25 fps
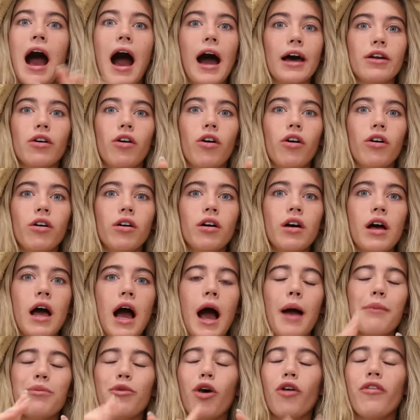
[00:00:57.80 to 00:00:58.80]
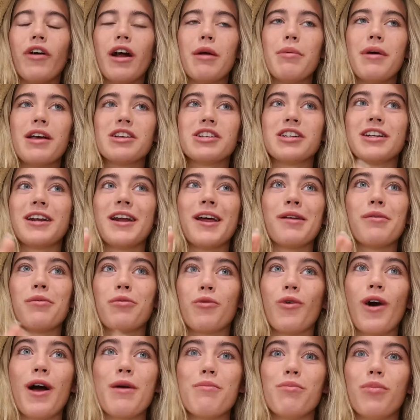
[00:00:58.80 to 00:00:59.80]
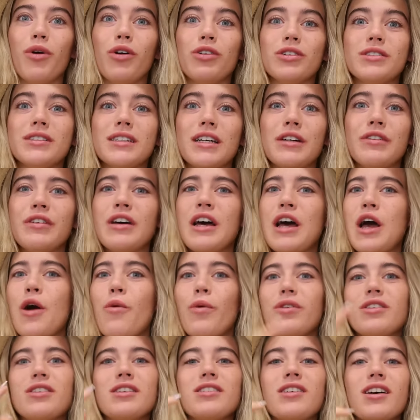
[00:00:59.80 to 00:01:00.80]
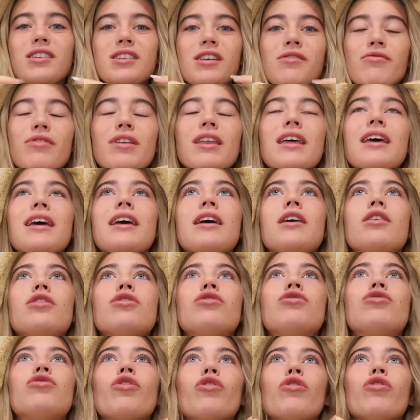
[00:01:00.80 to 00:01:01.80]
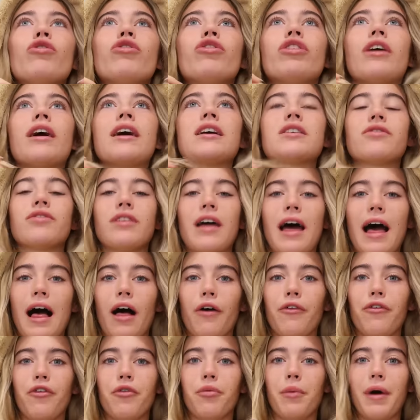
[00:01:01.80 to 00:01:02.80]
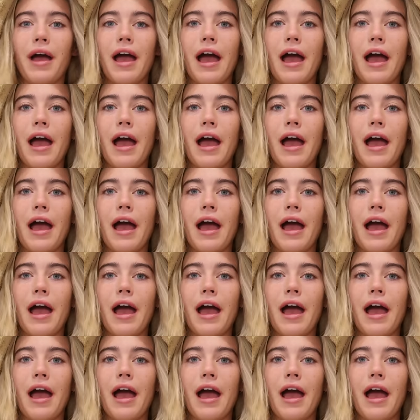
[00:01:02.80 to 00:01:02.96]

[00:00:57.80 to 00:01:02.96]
at all. I'm not very patient and I'm quite impulsive, which doesn't really do things for the health of my